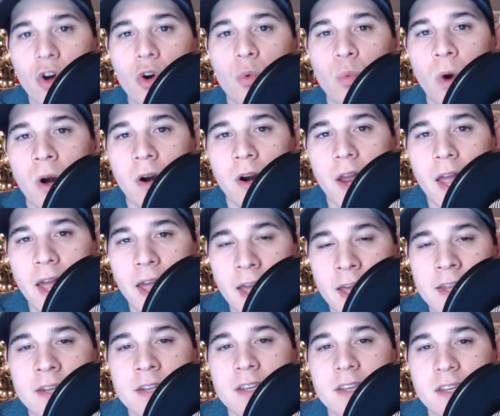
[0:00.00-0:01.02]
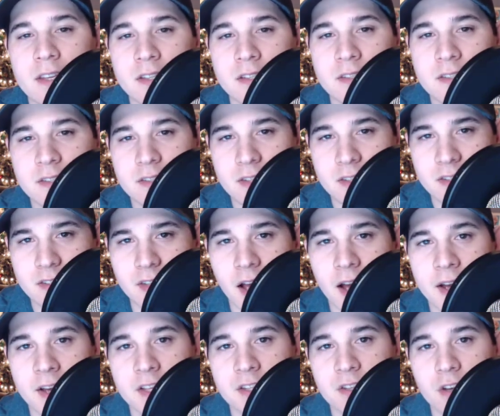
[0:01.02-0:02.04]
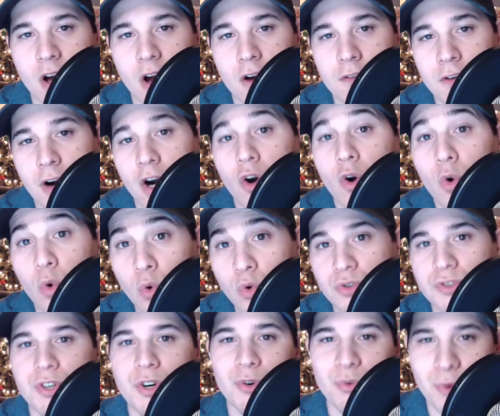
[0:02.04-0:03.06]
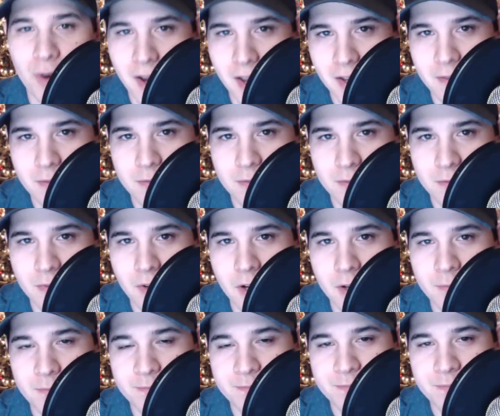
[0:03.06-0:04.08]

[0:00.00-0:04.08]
where n is the size of our old array, right?